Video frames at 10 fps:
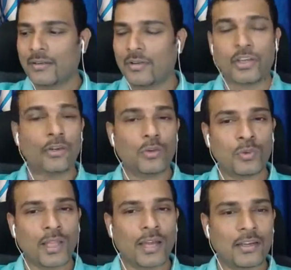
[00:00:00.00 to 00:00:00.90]
When you do
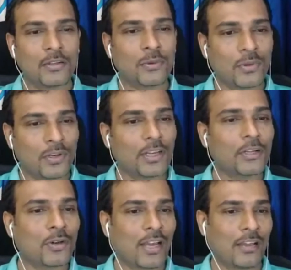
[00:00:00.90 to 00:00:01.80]
that, you create
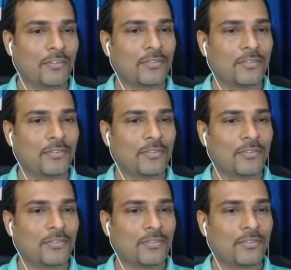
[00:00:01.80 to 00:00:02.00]
your life.